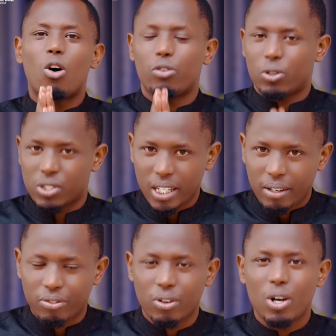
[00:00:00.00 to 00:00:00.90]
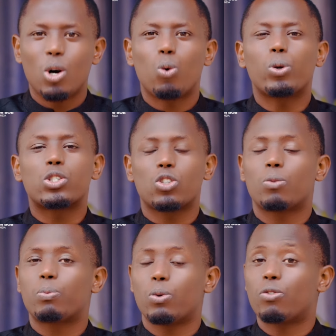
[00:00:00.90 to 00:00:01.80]
of yourself will
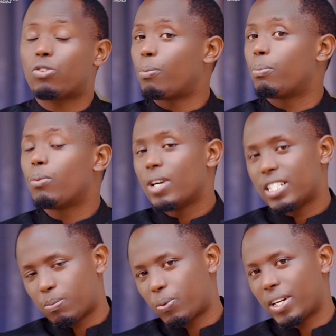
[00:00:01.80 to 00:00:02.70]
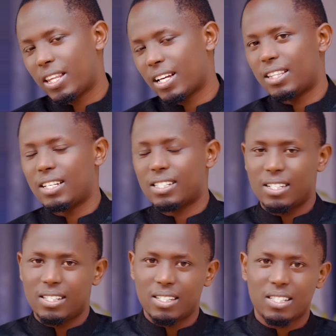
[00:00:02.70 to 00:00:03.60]
stop you from spreading this
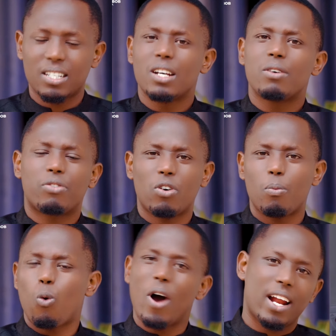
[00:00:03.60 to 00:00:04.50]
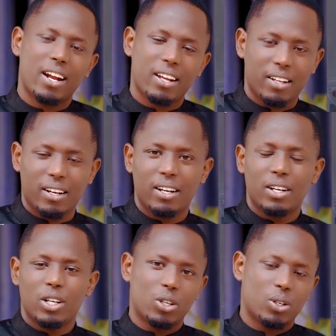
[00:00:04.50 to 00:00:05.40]
disease from one another,
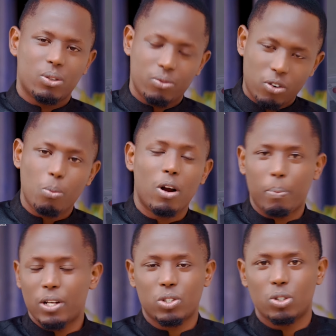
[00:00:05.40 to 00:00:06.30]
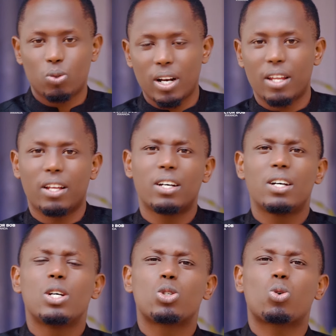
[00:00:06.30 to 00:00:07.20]
from one person to
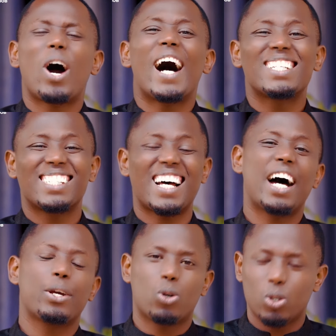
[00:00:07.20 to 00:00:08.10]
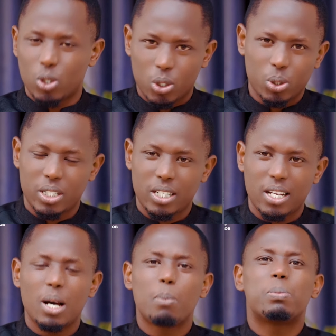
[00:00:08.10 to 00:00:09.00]
another. So as I conclude,
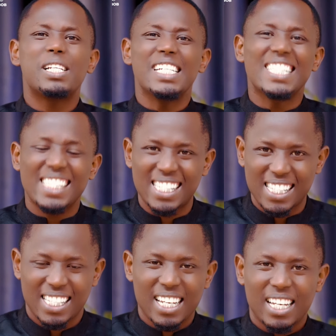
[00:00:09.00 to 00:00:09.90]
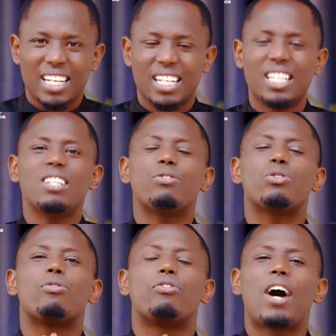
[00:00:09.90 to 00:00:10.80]
please,
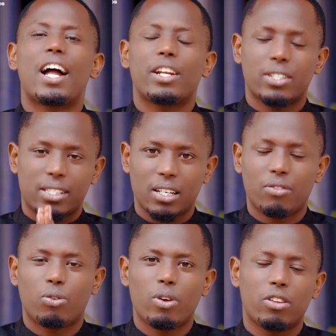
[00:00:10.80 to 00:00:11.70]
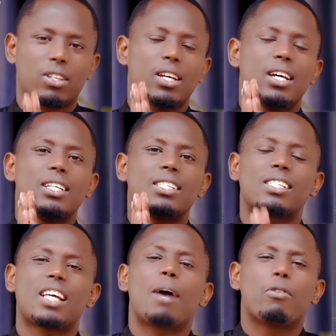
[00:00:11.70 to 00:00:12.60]
if you find yourself with
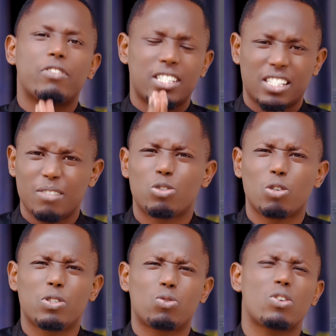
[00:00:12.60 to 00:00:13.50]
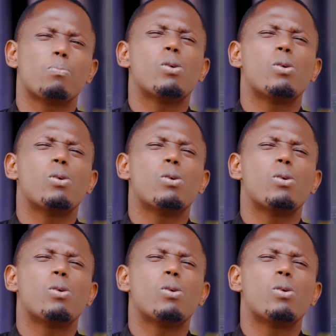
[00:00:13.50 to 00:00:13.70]
some of the symptoms we